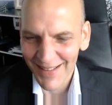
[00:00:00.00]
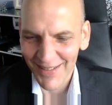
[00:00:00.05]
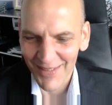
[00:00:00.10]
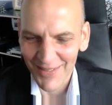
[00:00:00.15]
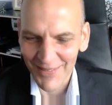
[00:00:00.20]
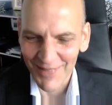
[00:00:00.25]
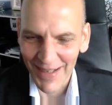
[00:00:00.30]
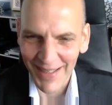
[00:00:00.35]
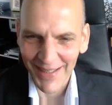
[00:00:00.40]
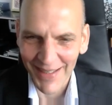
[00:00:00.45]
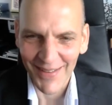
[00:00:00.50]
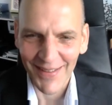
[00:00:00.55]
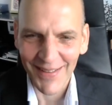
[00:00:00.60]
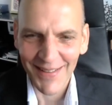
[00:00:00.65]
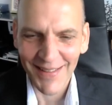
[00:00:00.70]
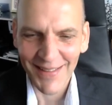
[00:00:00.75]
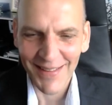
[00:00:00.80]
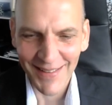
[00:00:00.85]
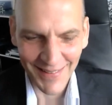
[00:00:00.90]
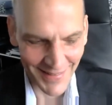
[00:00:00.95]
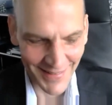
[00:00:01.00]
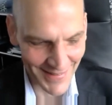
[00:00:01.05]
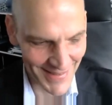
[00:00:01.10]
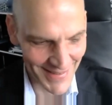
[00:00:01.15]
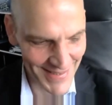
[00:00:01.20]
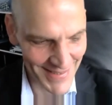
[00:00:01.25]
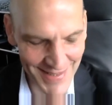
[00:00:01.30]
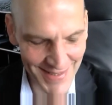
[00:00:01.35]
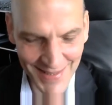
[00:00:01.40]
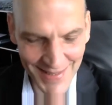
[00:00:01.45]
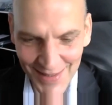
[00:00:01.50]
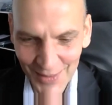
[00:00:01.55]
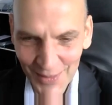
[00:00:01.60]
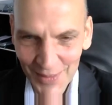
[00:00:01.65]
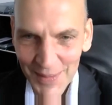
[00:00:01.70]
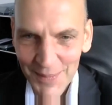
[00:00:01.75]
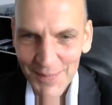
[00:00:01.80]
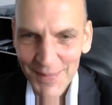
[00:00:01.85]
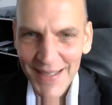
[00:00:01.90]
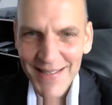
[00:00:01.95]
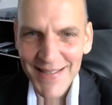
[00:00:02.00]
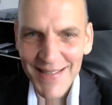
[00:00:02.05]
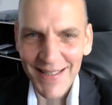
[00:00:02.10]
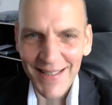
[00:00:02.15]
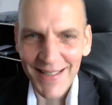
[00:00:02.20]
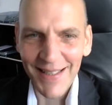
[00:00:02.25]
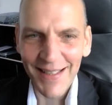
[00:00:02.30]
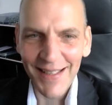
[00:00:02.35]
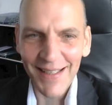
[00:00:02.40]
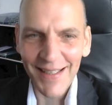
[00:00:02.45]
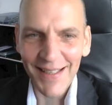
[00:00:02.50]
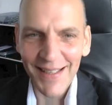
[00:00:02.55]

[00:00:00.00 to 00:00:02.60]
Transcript: Oh my God. This is so amazing.